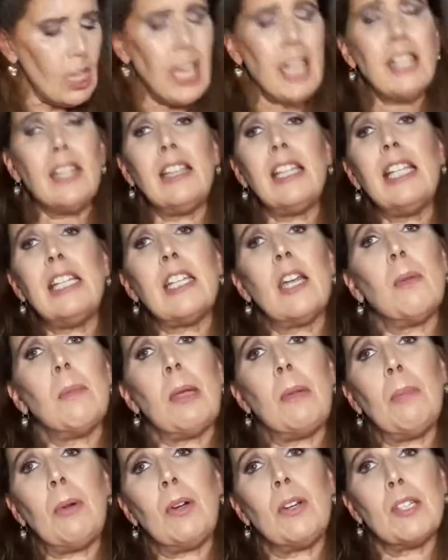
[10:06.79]
I cleaned out
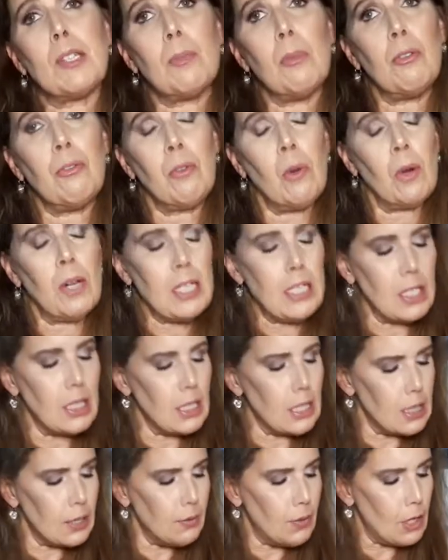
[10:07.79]
my purse before I did
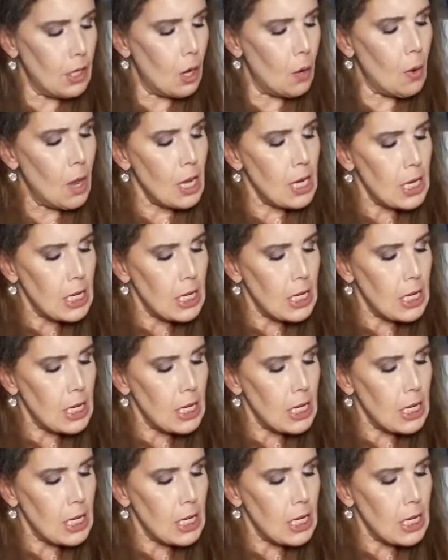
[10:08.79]
this video.